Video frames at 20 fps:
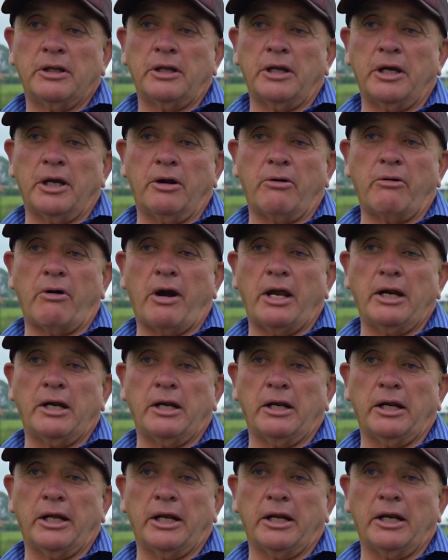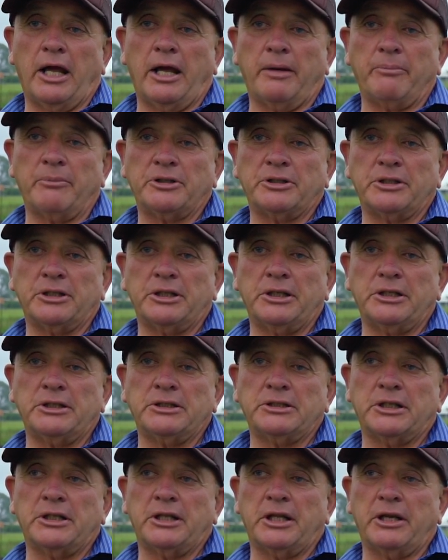They're great little egg laying
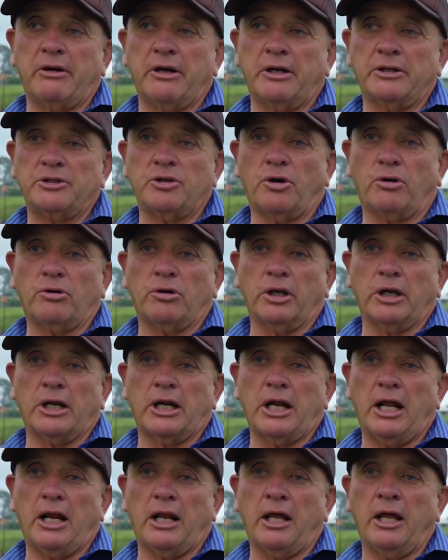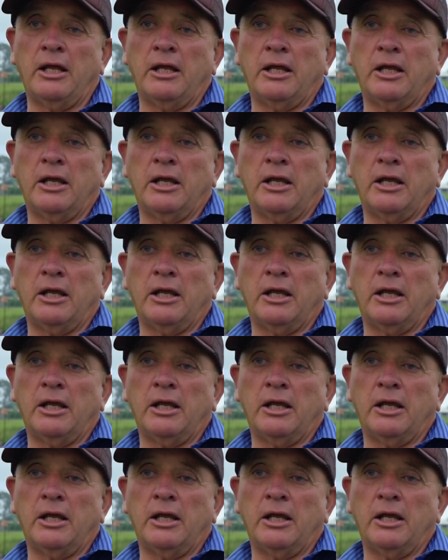machines, and they're a chocolate colour,